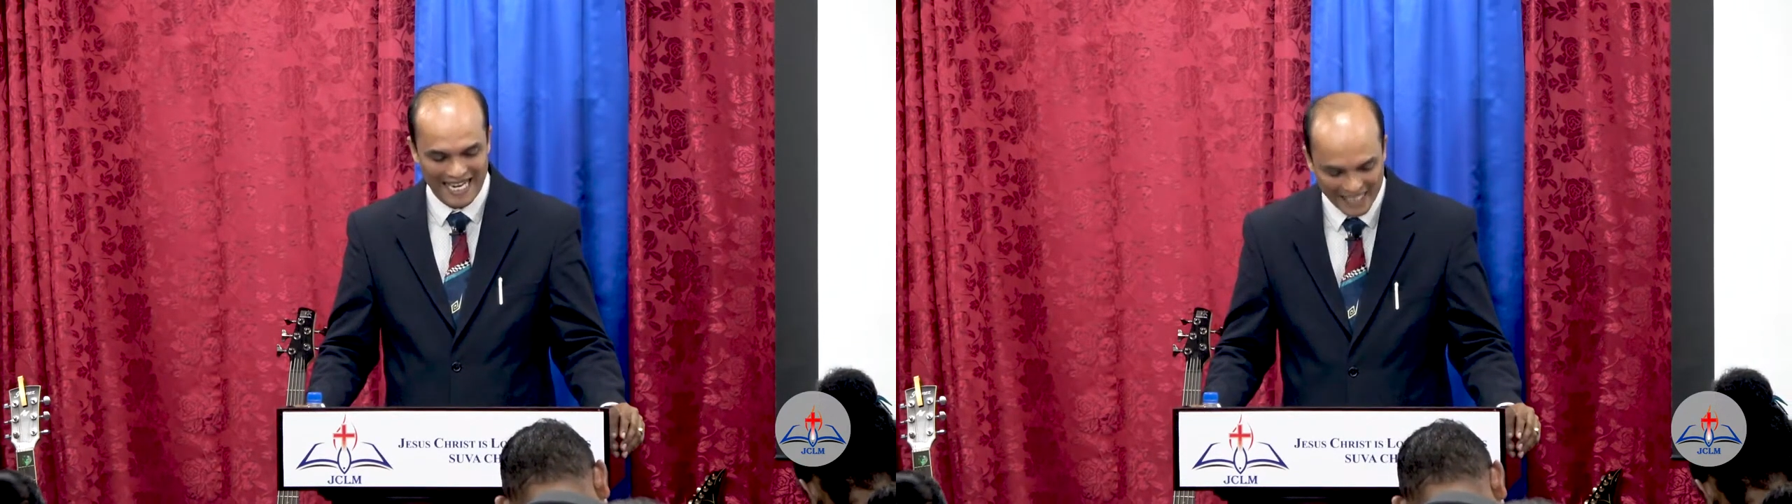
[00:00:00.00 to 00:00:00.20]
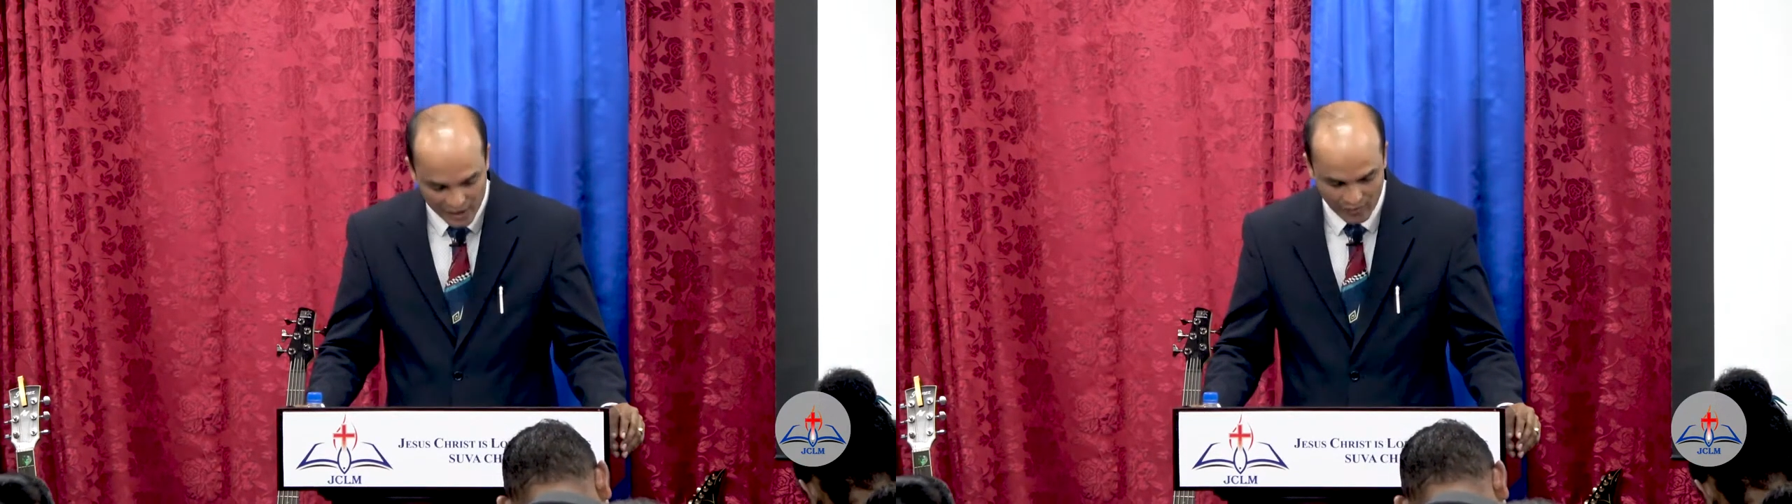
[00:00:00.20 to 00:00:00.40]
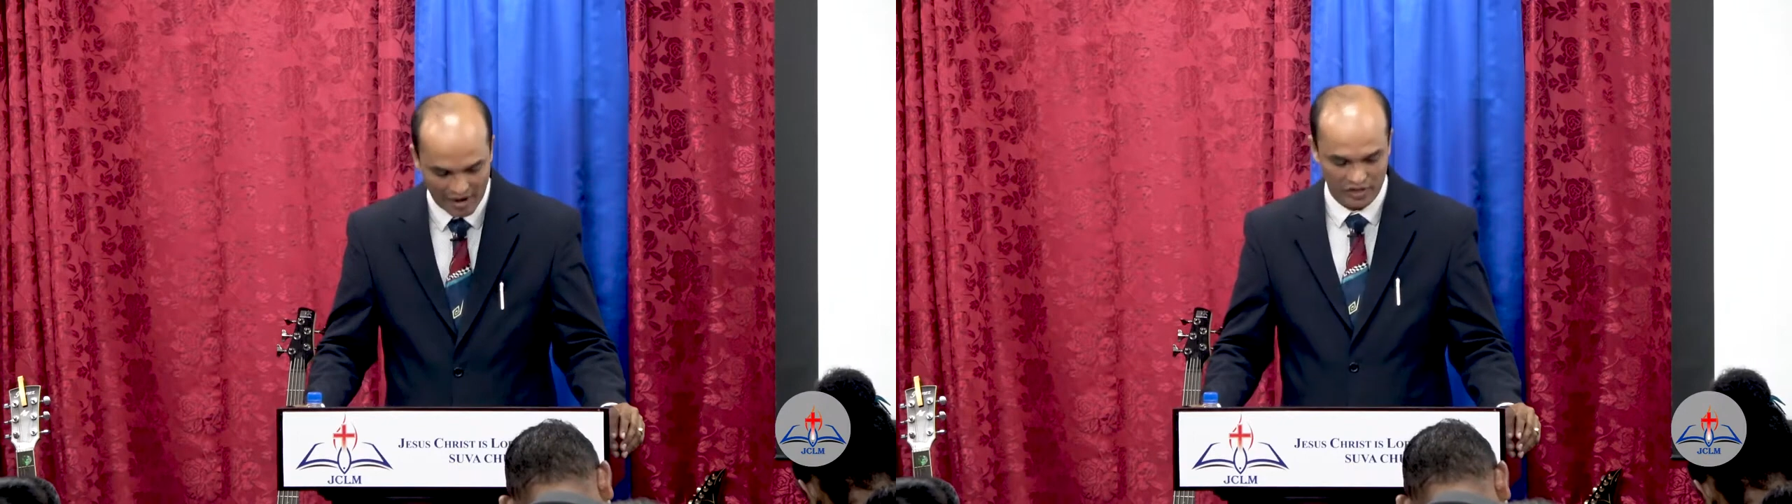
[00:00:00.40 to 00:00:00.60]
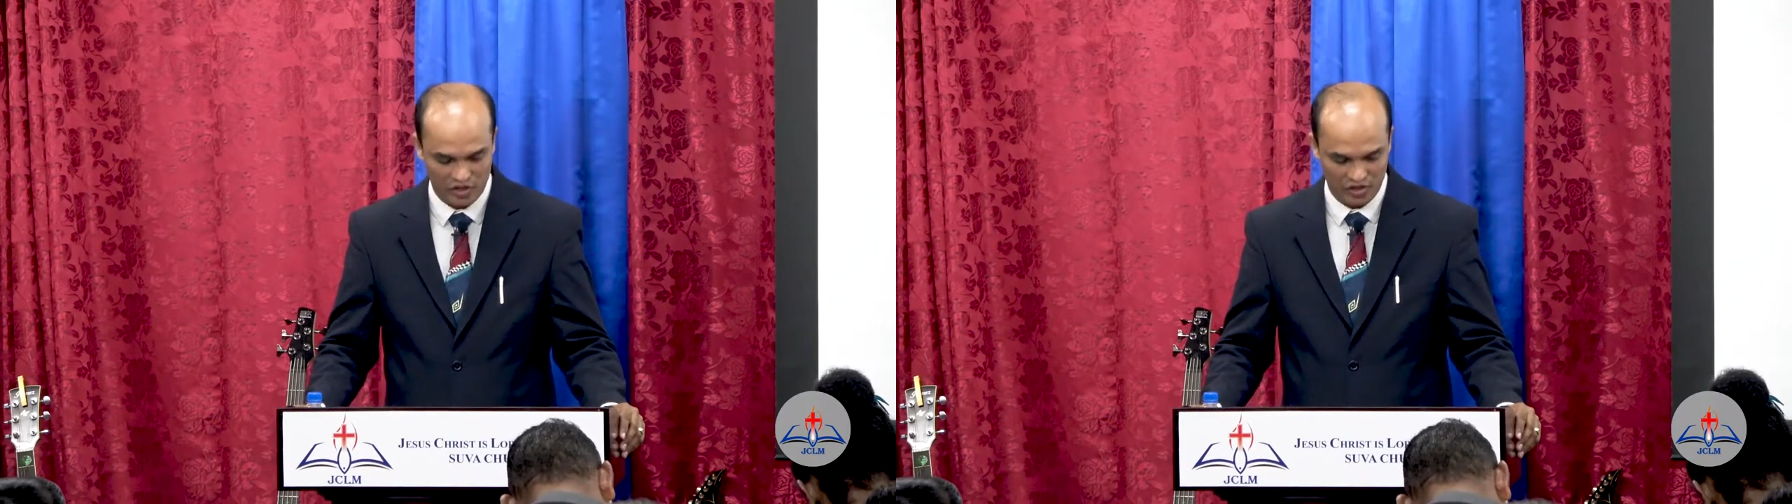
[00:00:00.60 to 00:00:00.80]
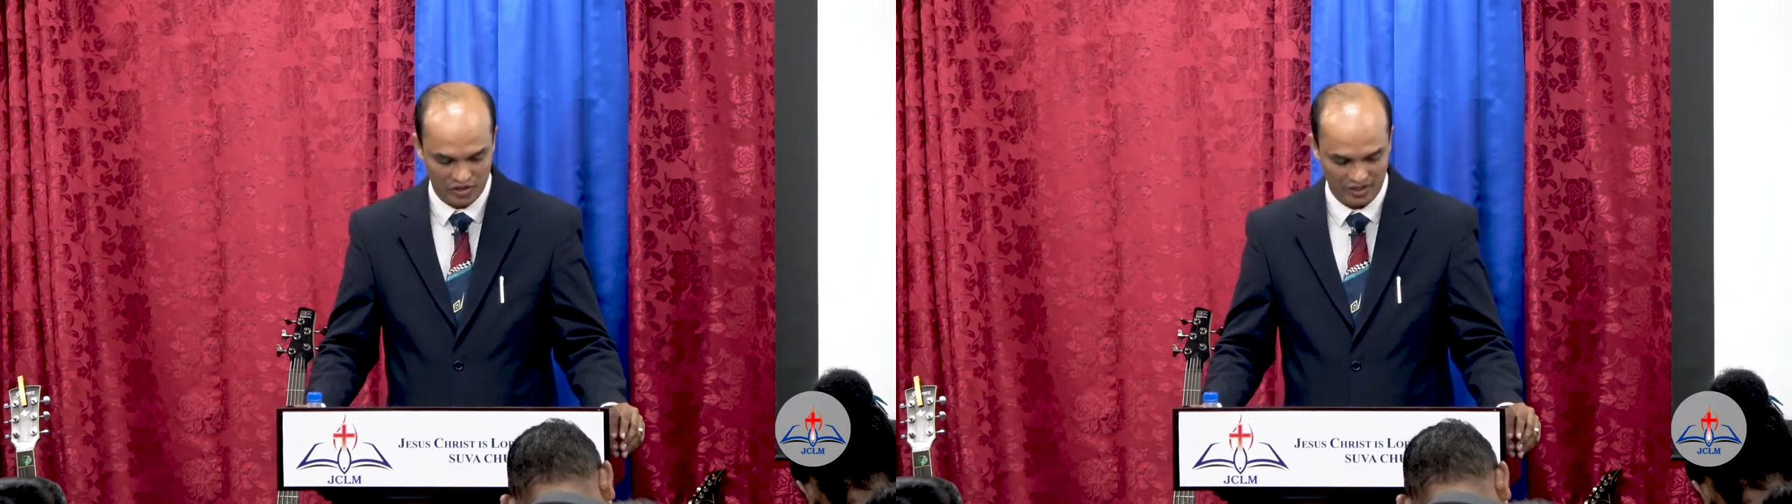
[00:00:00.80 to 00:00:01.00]
is
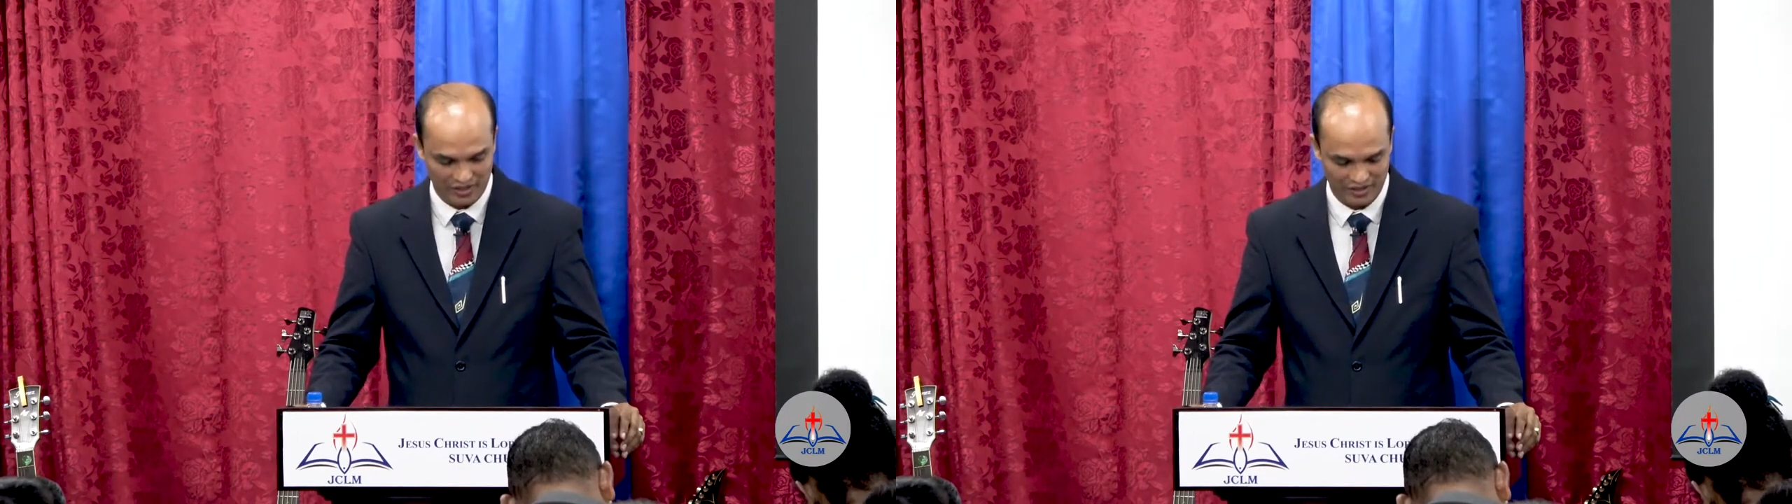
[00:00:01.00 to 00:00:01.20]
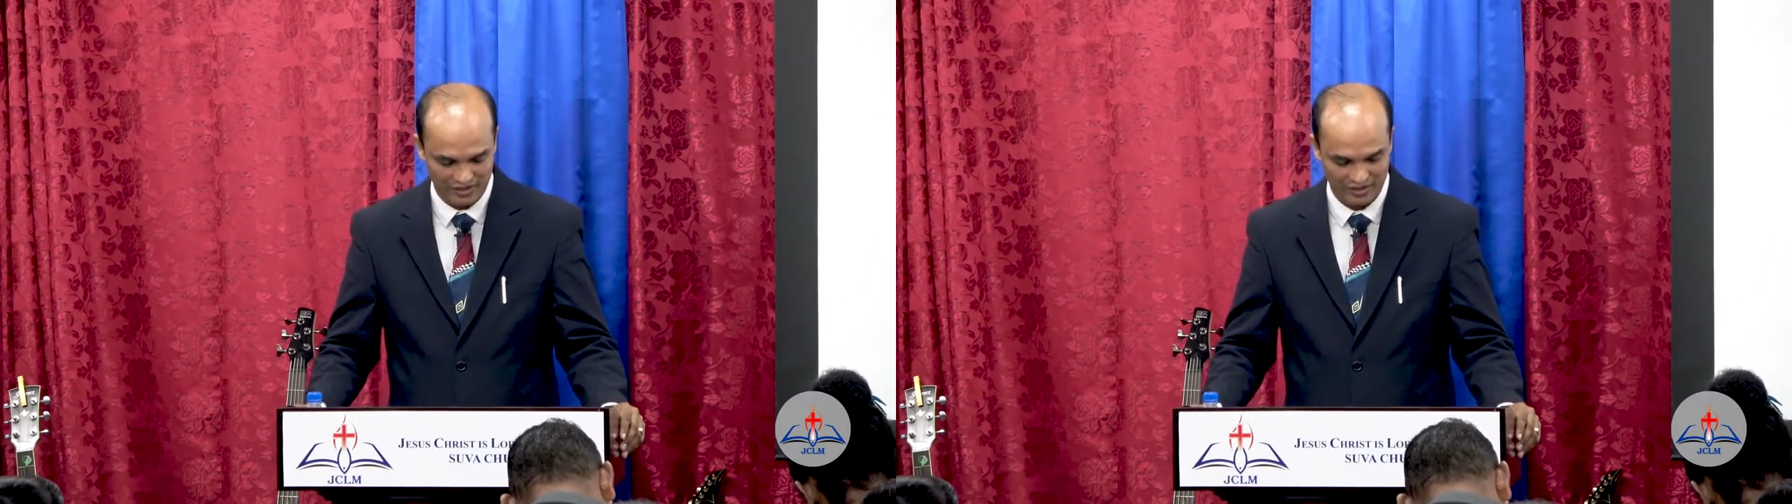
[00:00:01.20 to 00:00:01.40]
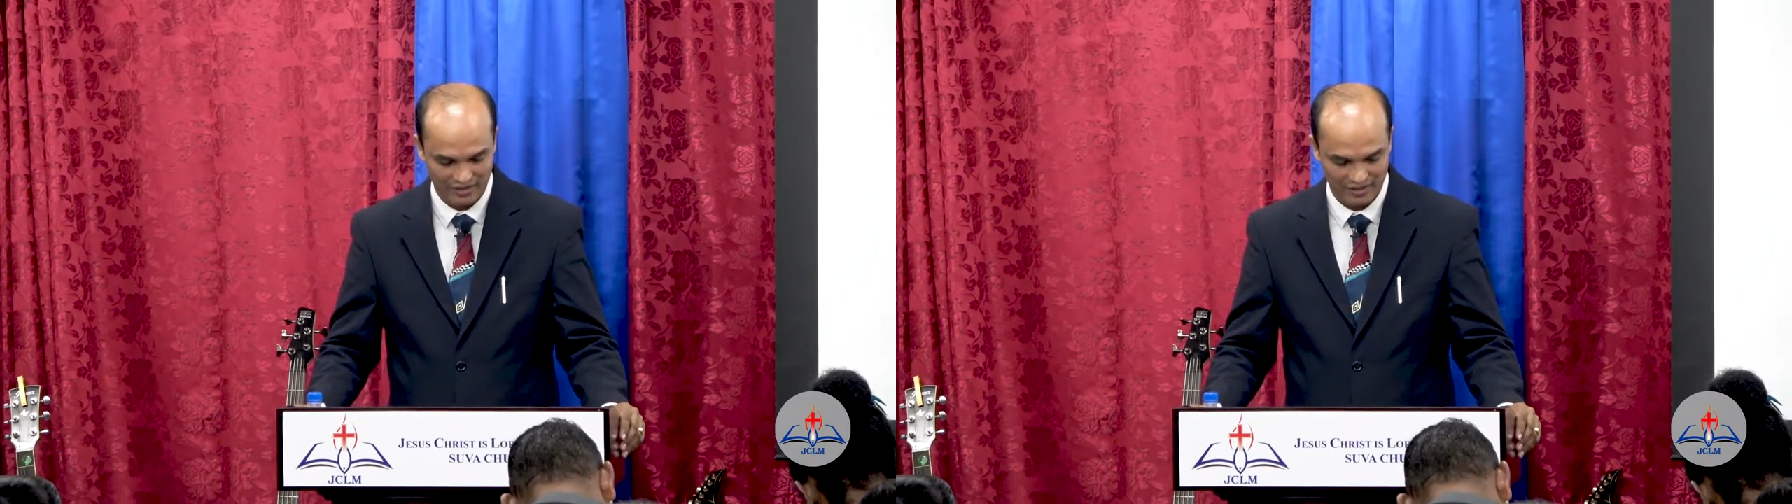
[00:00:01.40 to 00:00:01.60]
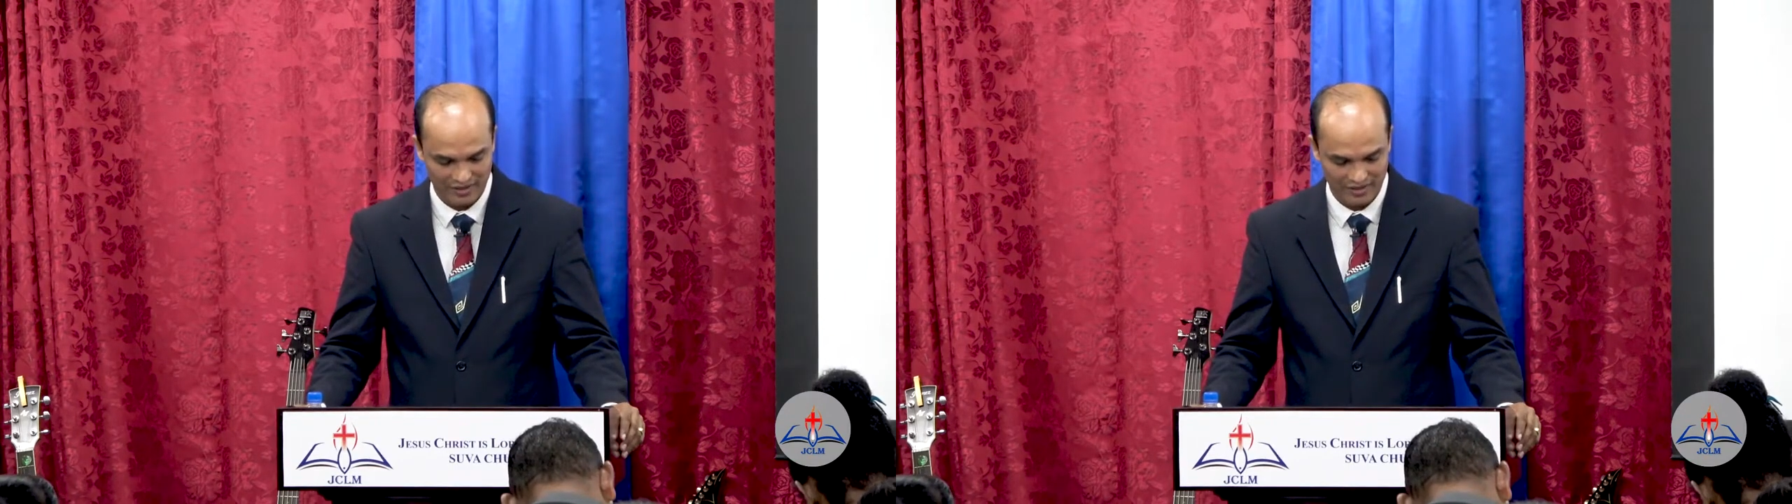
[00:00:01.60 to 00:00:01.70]
righteousness.